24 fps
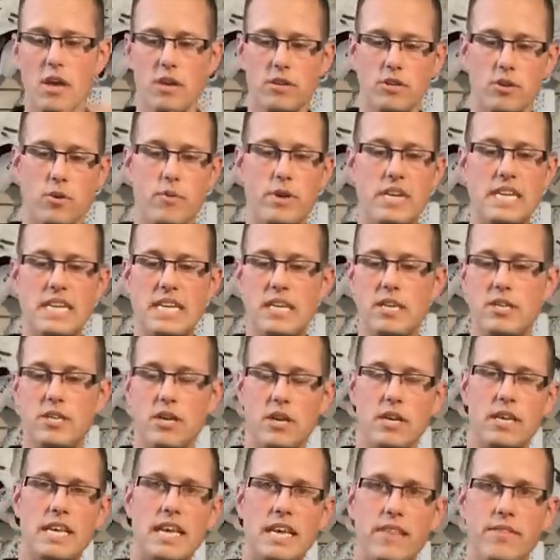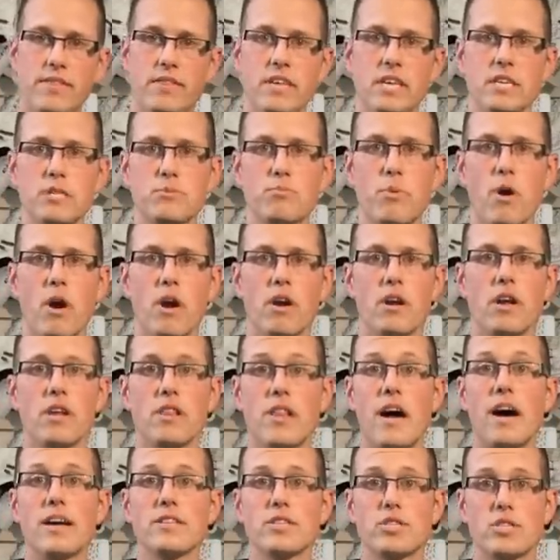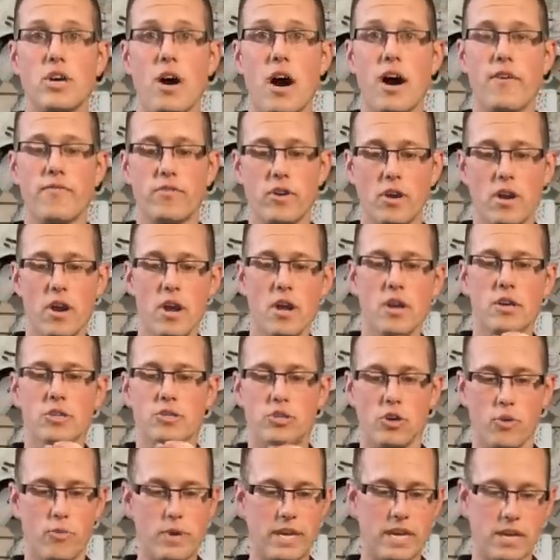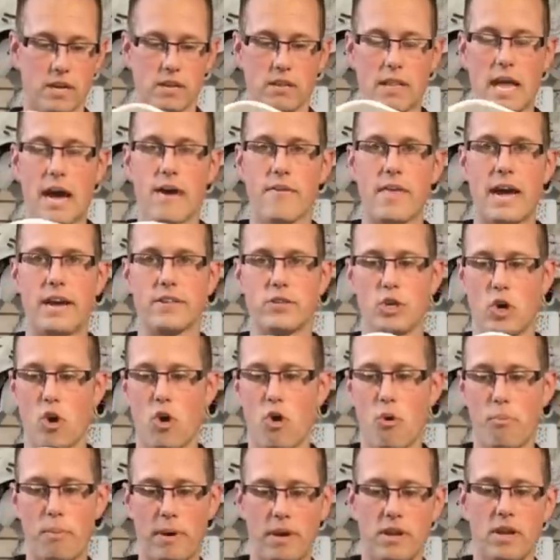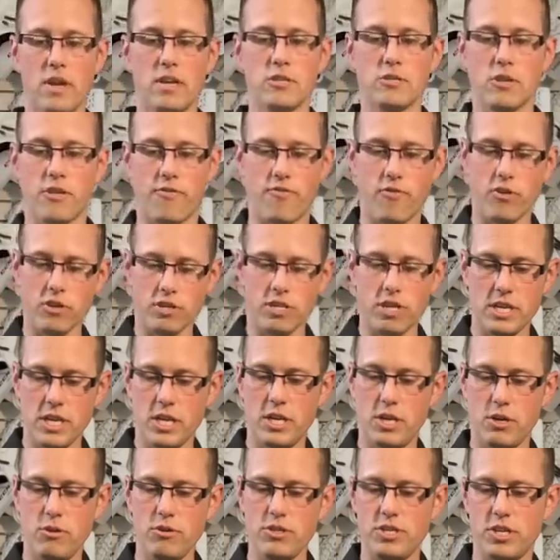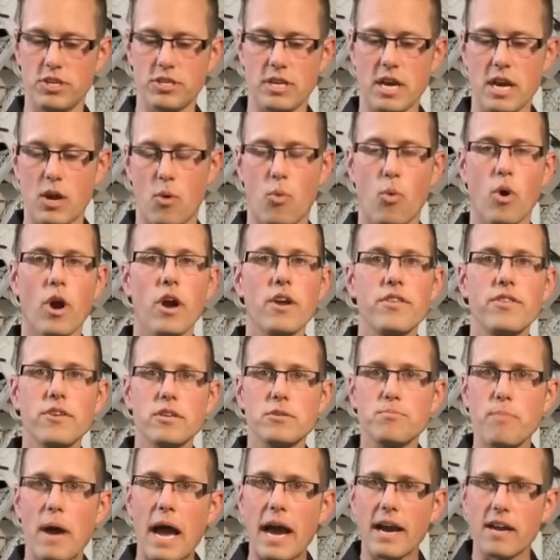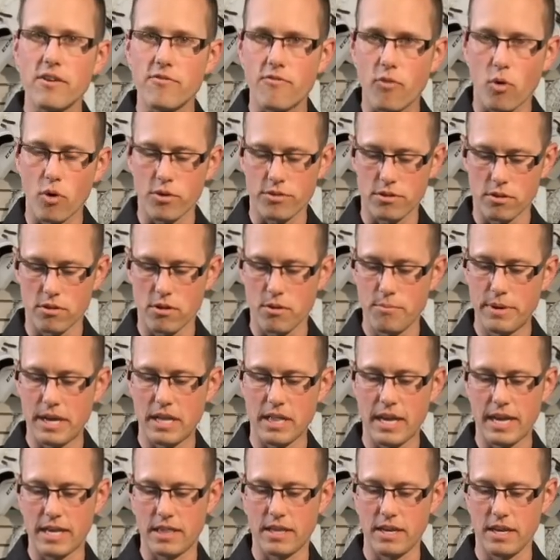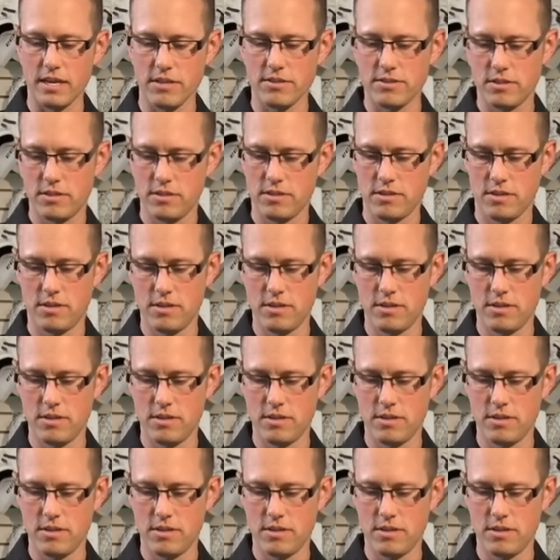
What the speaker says: So we need to get this part a lot softer so we can allow that to open. So the first thing you do is you just kinda work this back and forth a little bit like this.